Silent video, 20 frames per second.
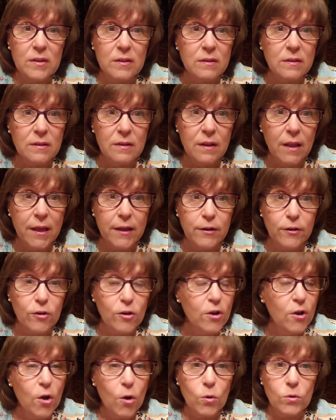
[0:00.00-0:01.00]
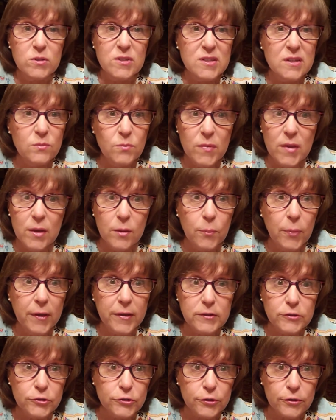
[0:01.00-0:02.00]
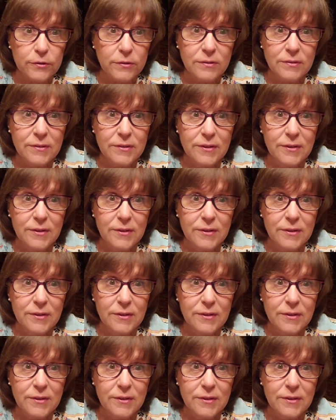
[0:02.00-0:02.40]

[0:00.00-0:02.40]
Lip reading: little letter or send me a picture